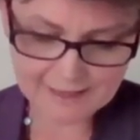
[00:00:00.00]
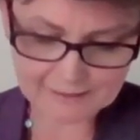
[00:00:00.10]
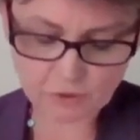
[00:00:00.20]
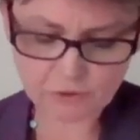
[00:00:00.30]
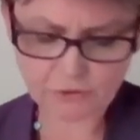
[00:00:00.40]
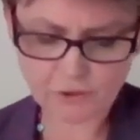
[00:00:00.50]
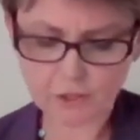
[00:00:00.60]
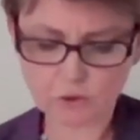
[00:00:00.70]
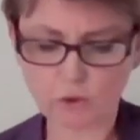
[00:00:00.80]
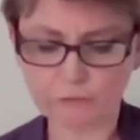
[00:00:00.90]
and the
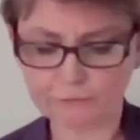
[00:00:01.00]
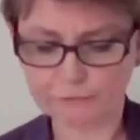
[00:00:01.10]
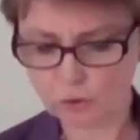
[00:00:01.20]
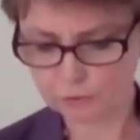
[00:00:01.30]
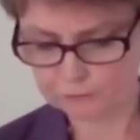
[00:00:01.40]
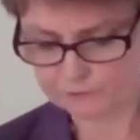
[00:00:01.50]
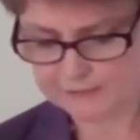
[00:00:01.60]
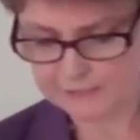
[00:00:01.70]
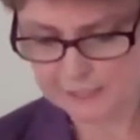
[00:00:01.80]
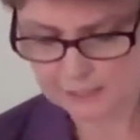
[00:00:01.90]
third or fourth
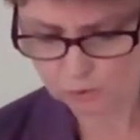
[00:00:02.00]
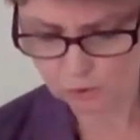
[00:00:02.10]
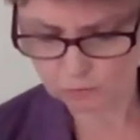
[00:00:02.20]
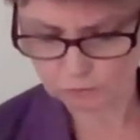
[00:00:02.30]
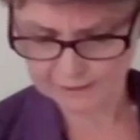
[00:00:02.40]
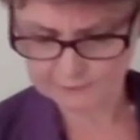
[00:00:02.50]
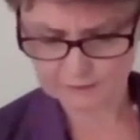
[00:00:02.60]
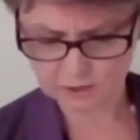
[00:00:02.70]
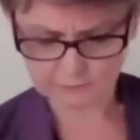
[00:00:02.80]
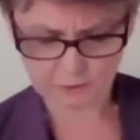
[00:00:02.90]
video
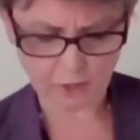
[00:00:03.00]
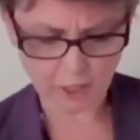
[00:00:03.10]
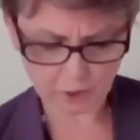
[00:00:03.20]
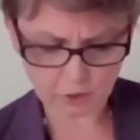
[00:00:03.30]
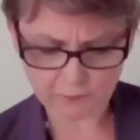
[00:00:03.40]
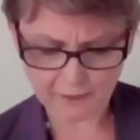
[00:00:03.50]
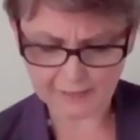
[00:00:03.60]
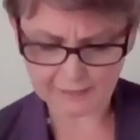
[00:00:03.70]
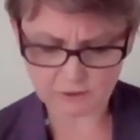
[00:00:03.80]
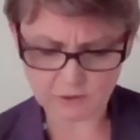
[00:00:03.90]
recommended to me on the
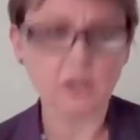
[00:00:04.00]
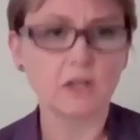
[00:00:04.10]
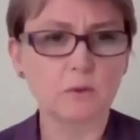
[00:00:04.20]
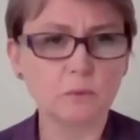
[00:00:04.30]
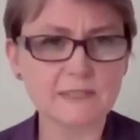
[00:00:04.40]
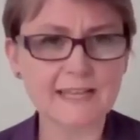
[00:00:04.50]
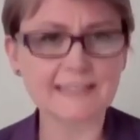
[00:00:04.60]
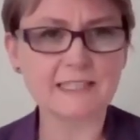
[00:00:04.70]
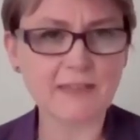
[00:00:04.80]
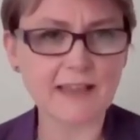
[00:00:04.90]
homepage was an
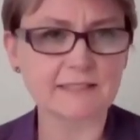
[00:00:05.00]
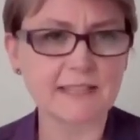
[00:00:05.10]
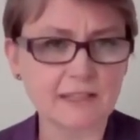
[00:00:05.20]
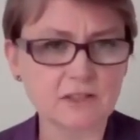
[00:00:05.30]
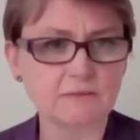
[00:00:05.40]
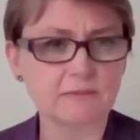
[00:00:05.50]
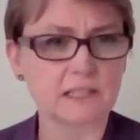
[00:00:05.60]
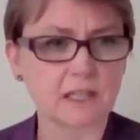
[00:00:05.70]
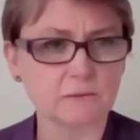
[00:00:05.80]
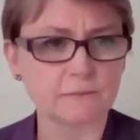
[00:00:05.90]
anti-vaccination
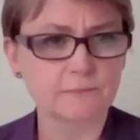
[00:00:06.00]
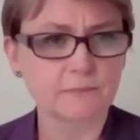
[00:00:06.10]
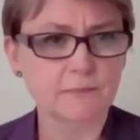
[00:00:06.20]
video.